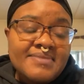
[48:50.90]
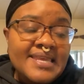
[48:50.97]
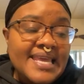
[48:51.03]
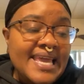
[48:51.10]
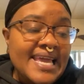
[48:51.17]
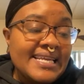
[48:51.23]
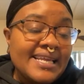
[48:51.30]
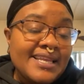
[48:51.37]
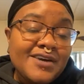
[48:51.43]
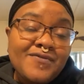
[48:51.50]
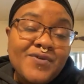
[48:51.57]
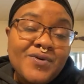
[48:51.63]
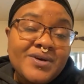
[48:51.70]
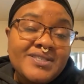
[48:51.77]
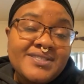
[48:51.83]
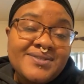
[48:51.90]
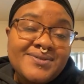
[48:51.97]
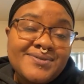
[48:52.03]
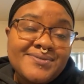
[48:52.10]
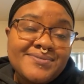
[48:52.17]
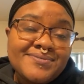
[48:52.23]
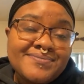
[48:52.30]
And I look forward
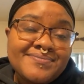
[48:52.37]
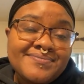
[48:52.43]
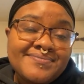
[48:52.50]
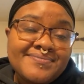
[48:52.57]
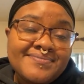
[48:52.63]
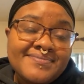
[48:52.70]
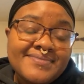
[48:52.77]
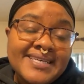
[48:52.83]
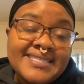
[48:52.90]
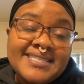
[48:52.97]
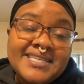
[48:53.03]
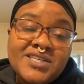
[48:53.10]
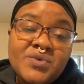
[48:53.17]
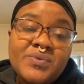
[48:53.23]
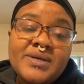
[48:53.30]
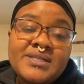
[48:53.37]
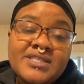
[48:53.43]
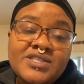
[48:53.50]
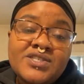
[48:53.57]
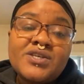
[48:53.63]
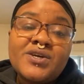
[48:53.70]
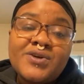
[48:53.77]
to continuing to
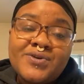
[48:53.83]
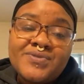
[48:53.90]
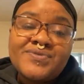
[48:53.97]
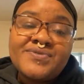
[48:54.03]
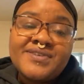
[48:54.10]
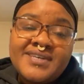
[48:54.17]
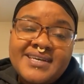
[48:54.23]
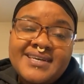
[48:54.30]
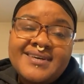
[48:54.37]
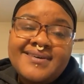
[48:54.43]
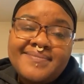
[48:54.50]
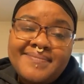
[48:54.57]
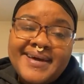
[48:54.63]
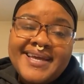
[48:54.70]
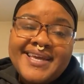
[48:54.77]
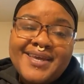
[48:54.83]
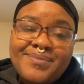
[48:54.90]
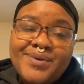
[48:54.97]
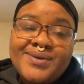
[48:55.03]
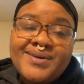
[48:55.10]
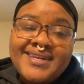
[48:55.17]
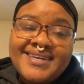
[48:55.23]
serve my
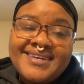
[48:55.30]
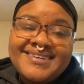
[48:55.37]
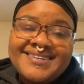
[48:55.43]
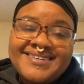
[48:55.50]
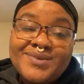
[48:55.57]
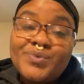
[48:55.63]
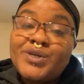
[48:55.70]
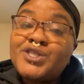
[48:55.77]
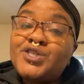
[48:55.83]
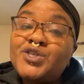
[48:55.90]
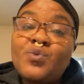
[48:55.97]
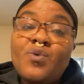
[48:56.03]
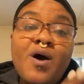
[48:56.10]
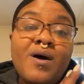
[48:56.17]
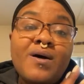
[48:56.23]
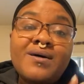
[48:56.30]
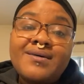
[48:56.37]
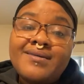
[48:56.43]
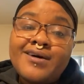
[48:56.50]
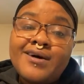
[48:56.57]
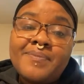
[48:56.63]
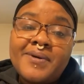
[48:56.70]
community, which you
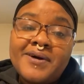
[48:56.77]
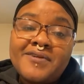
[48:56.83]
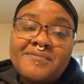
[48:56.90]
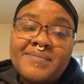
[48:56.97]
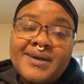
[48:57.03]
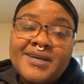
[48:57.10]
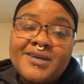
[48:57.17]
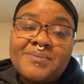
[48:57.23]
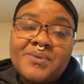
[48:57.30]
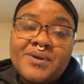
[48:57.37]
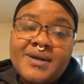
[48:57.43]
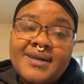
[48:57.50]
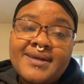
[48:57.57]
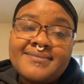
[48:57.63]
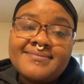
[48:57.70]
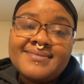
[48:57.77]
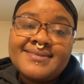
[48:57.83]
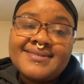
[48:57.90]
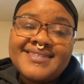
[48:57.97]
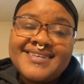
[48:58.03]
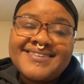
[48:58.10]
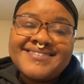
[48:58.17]
all are part of my community.
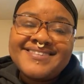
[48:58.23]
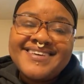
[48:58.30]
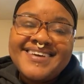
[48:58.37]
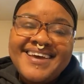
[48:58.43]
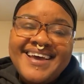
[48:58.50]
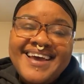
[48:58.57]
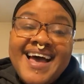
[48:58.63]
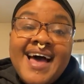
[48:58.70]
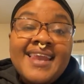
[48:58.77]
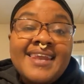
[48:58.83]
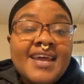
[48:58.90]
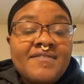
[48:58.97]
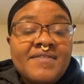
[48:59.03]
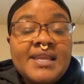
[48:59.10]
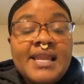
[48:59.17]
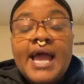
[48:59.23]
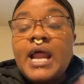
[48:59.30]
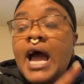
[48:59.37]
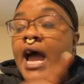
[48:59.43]
So, love and light.